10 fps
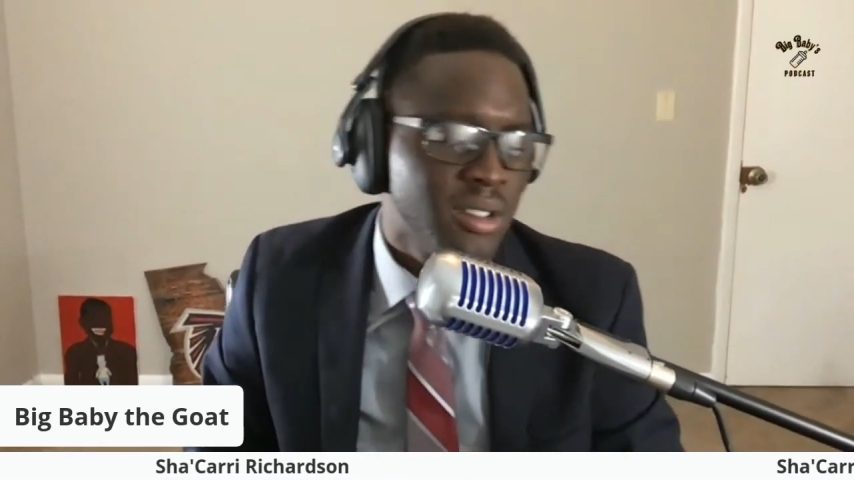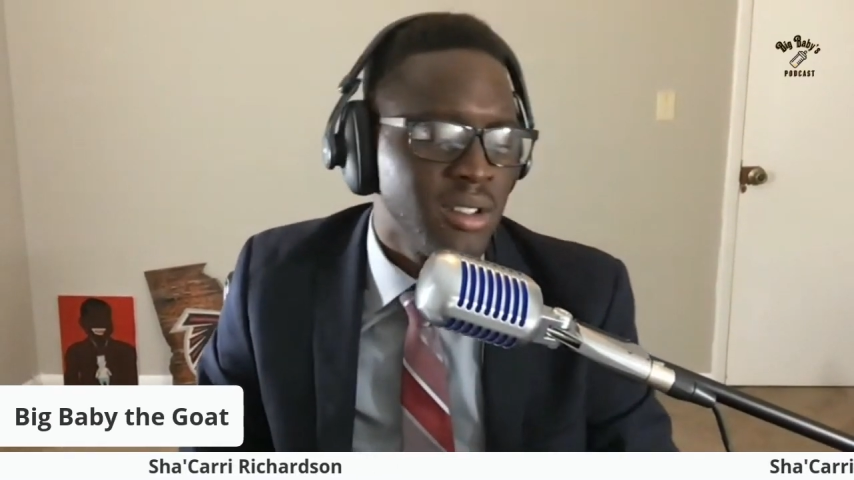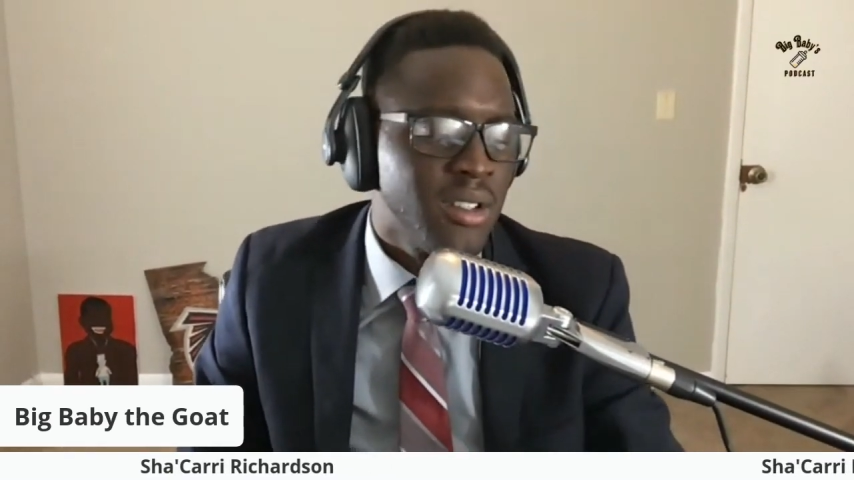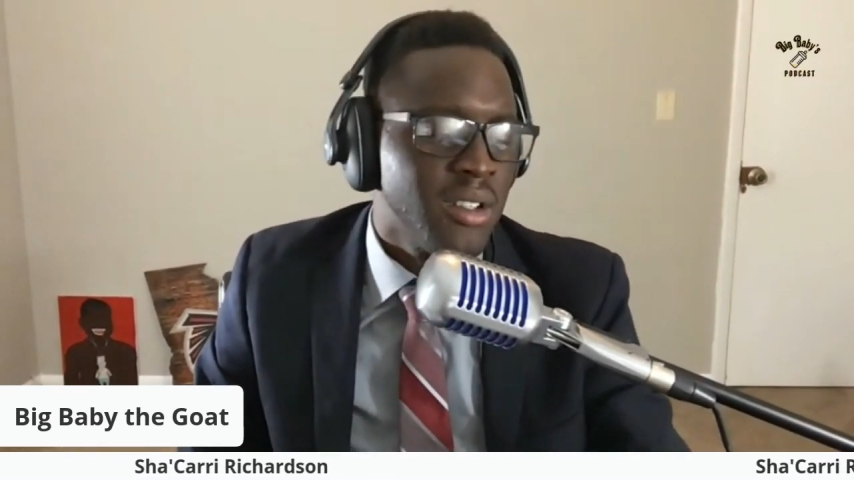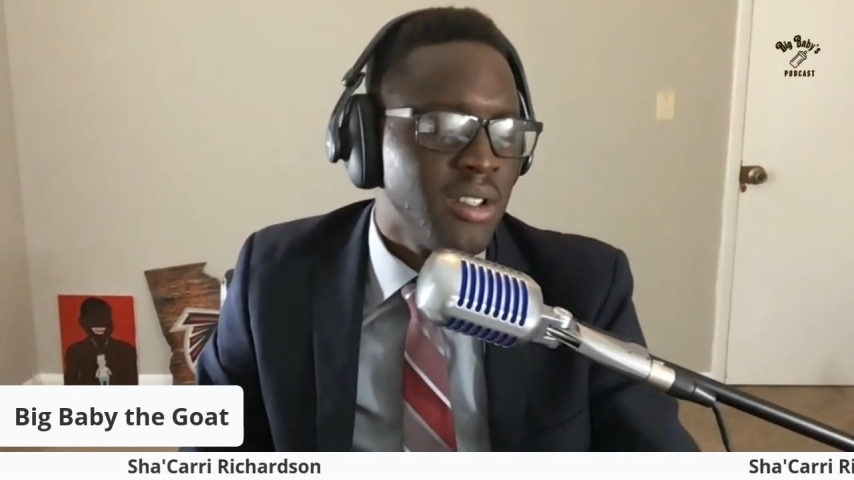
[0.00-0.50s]

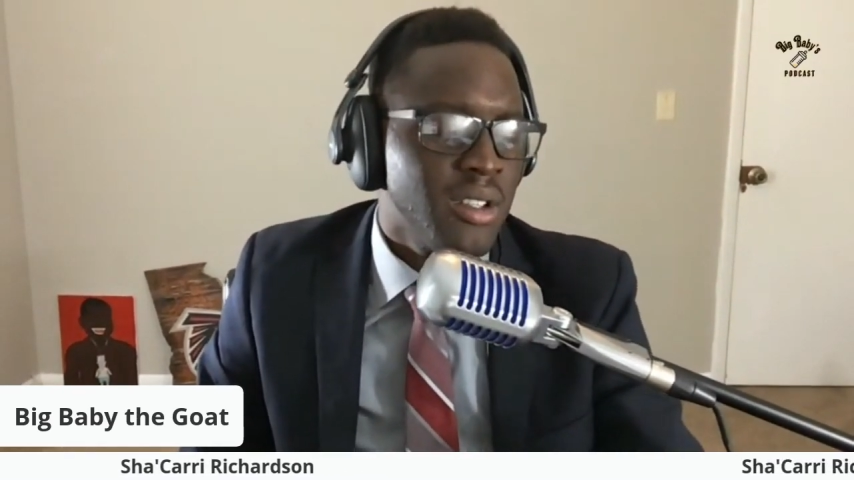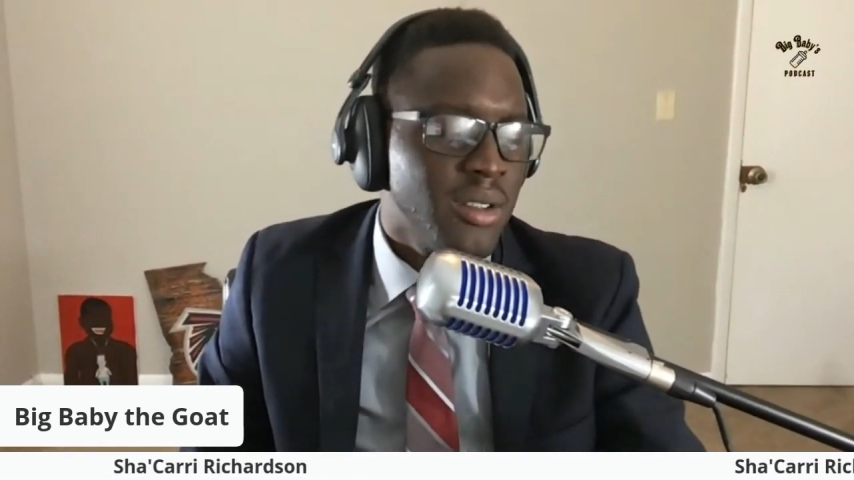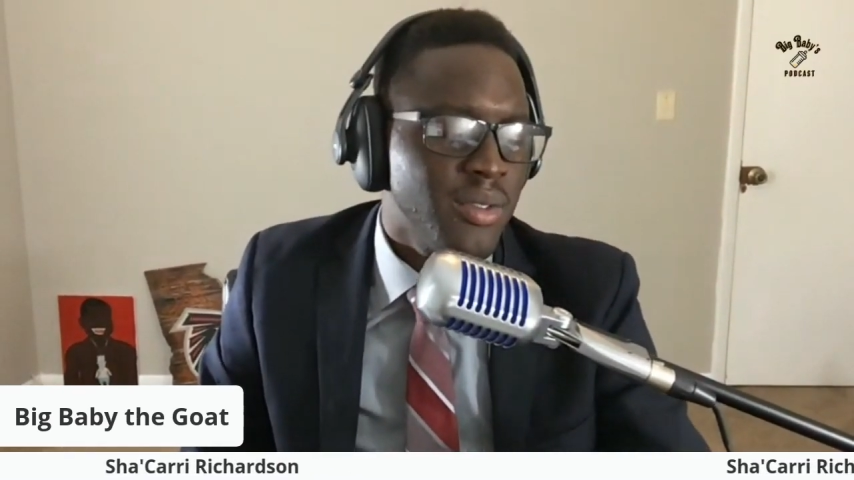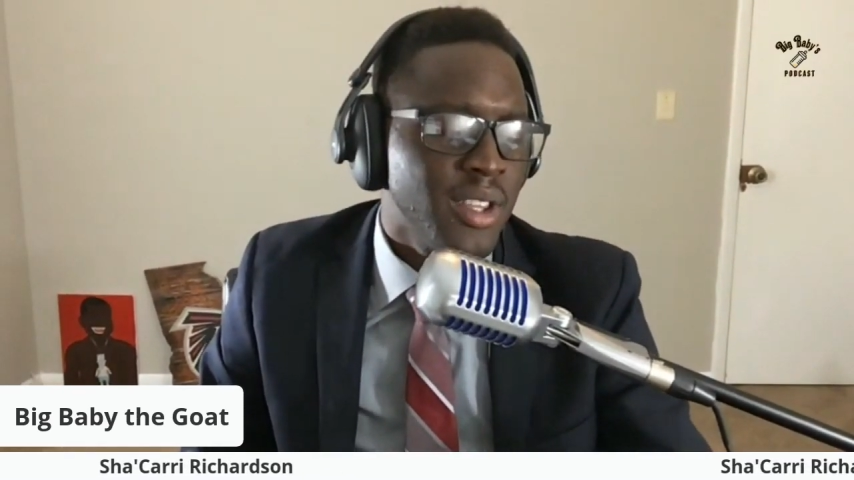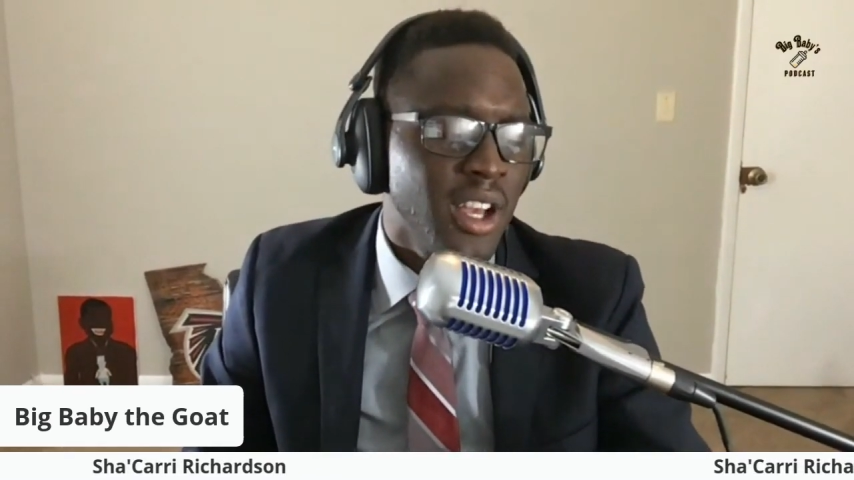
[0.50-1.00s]

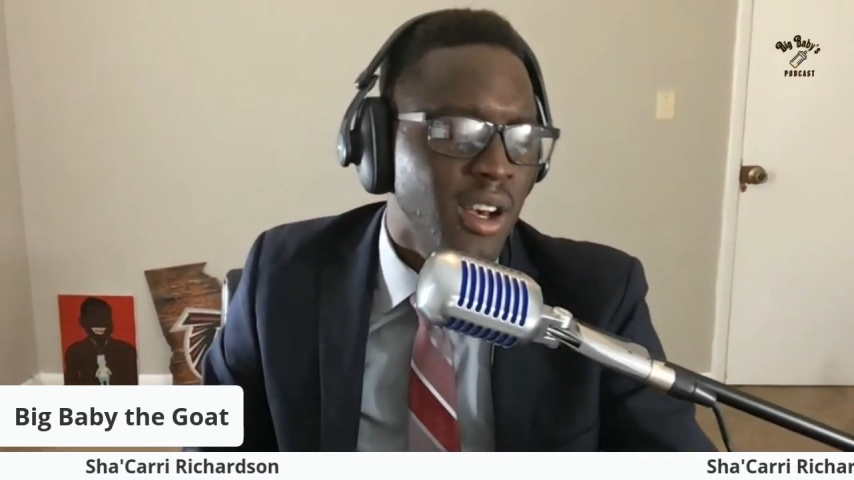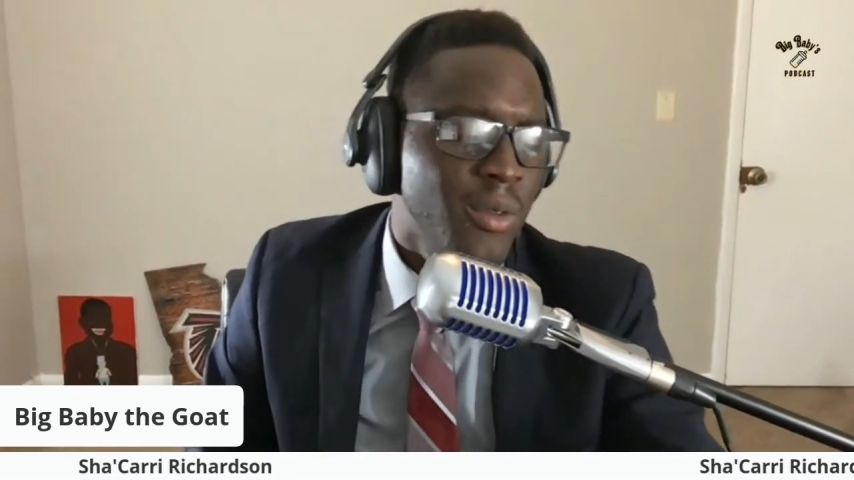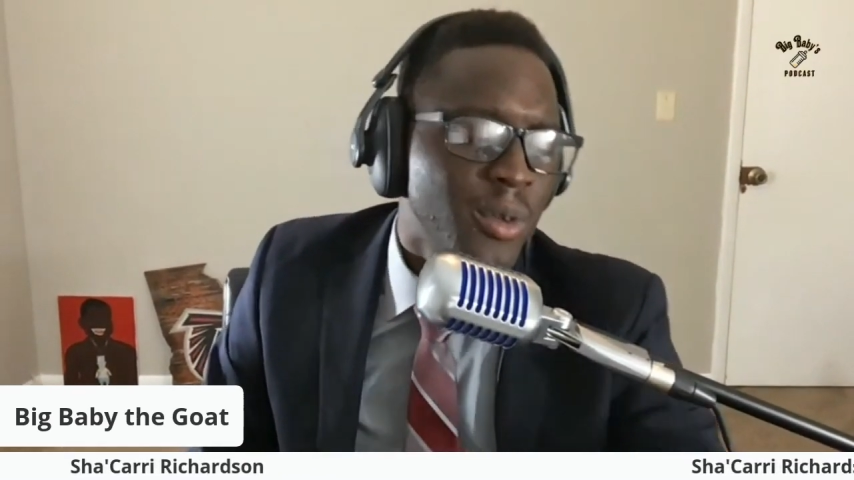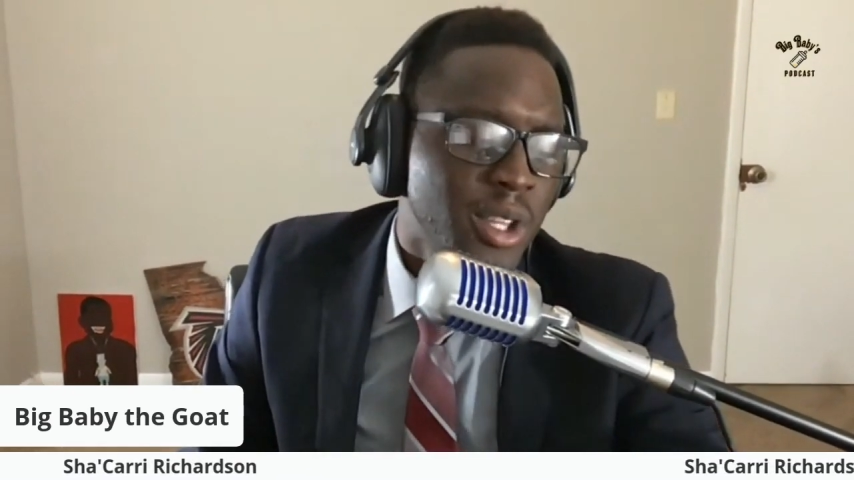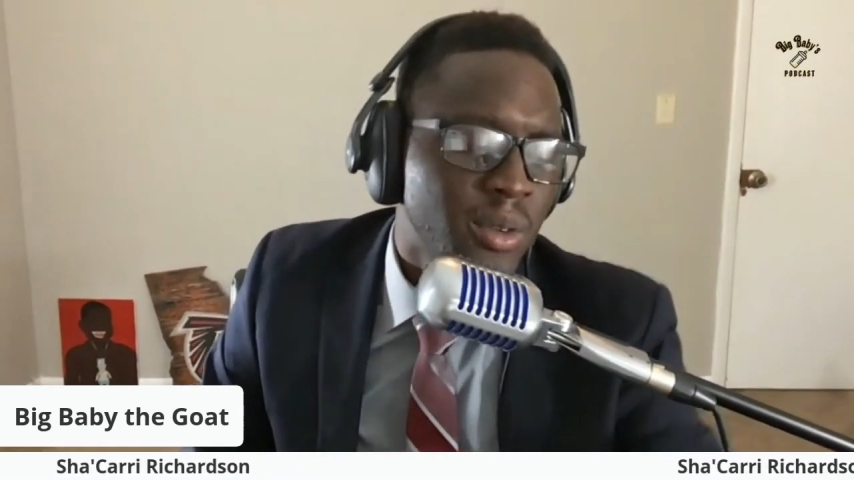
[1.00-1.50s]
big. No, we
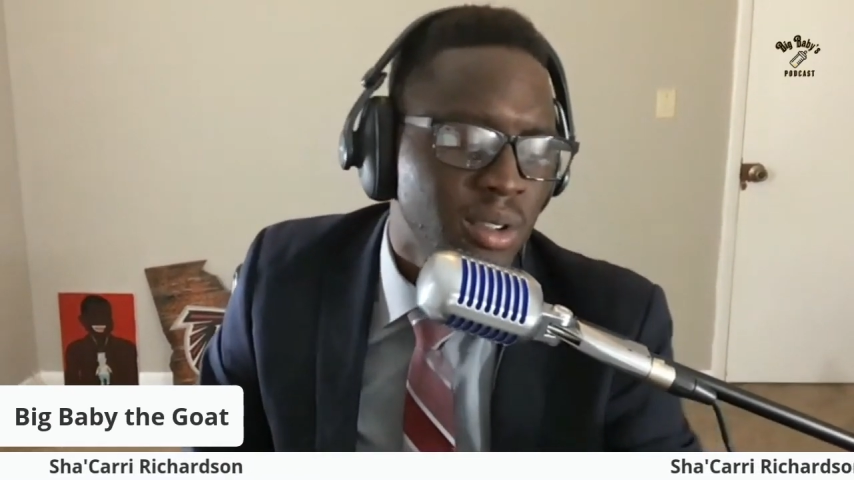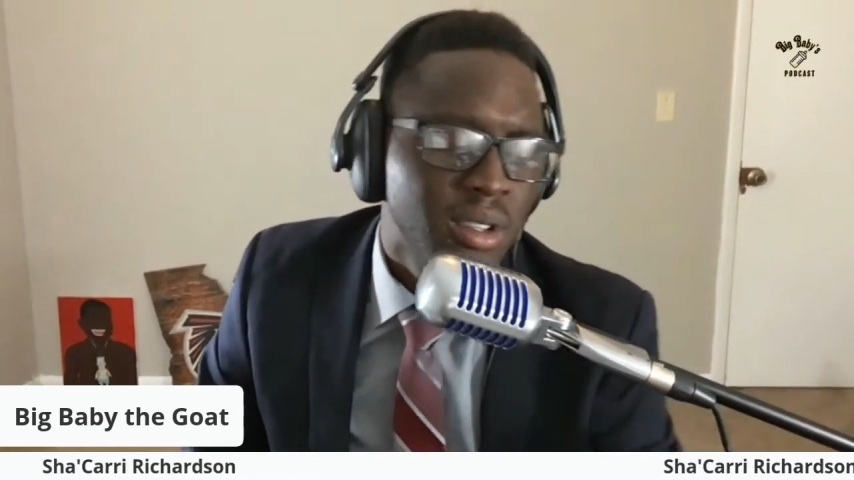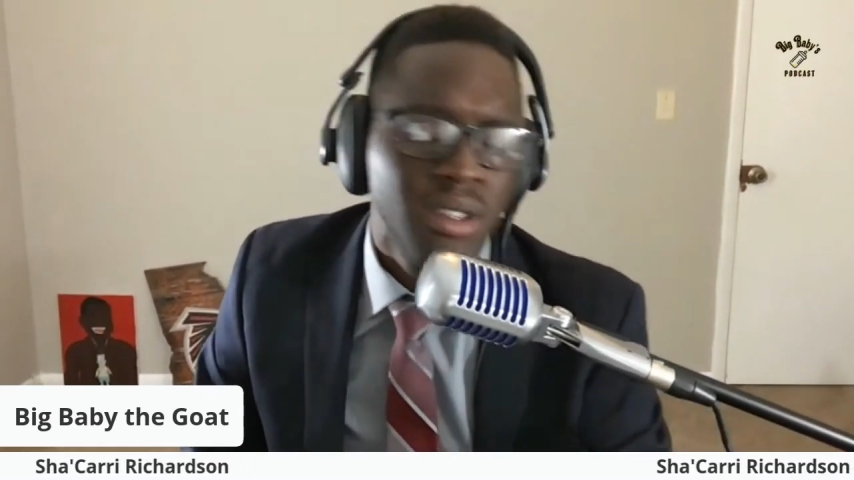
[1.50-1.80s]
don't want that one.